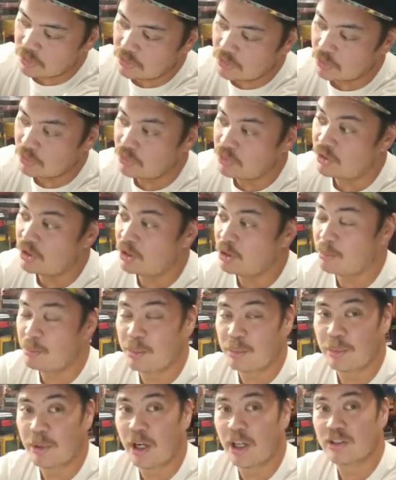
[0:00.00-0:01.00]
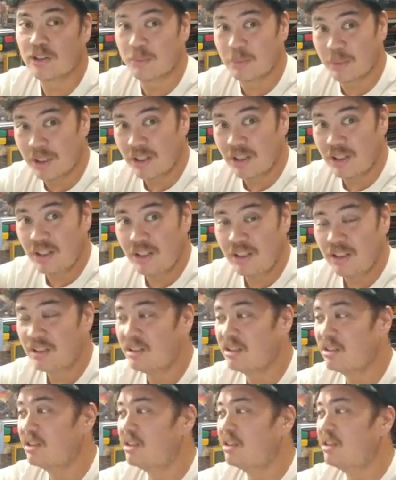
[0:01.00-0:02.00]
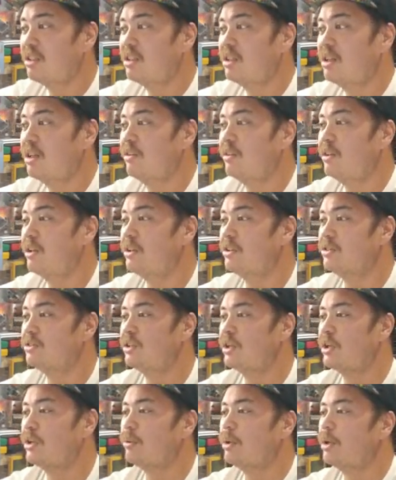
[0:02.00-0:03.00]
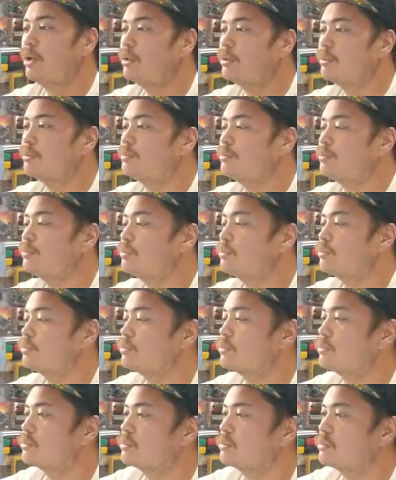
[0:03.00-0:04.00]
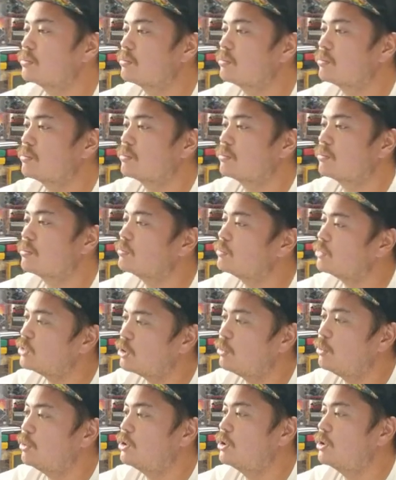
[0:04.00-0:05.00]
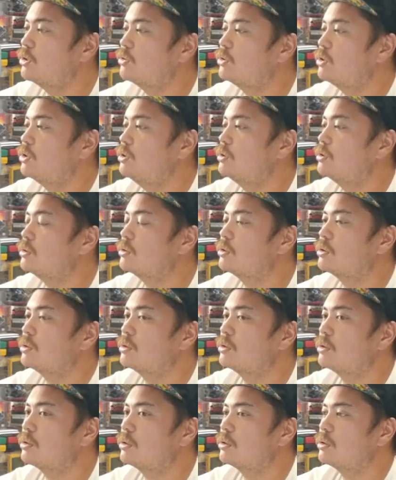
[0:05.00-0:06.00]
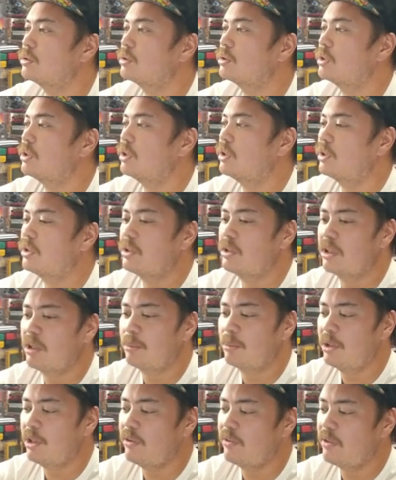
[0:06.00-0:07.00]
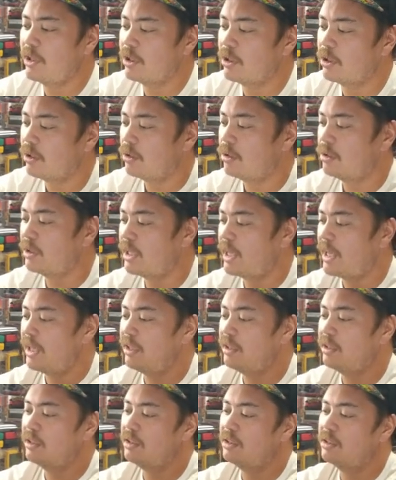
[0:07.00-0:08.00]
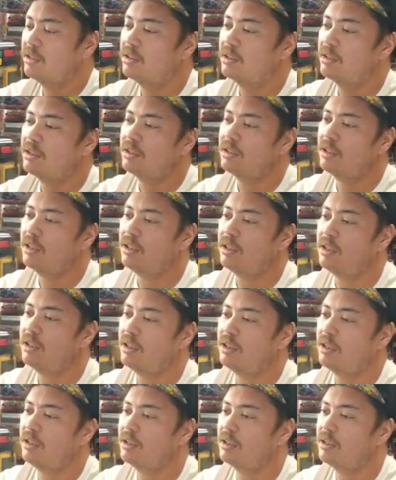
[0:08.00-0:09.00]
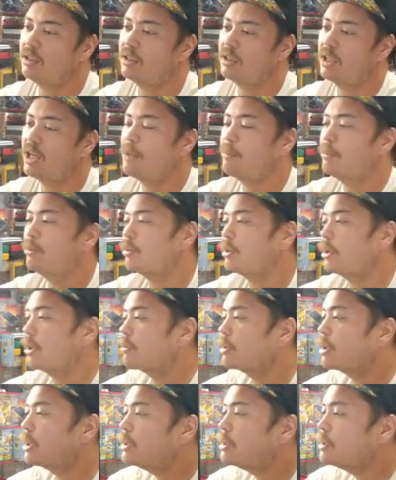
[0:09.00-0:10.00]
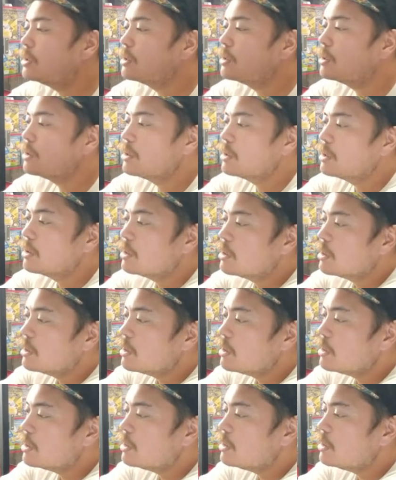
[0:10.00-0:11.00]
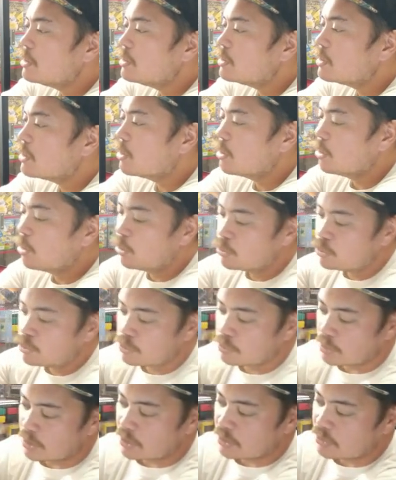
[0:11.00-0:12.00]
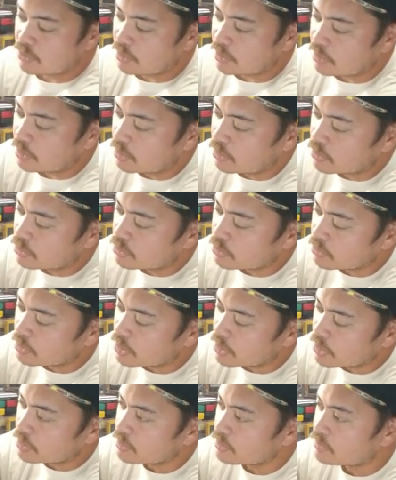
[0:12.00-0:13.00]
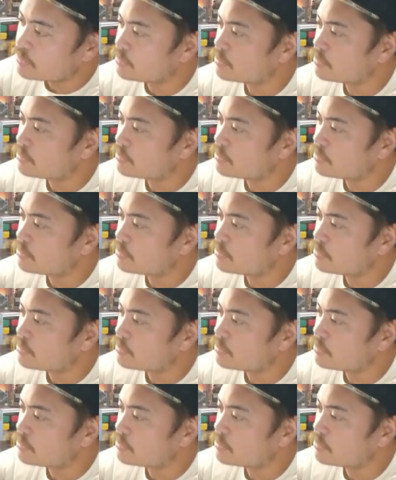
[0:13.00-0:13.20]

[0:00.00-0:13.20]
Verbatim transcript: so still a possibility of another secret rare, so we shall see. And I believe they call that a hyper rare, right? It is. Oh, ultra rare, sorry, ultra rare.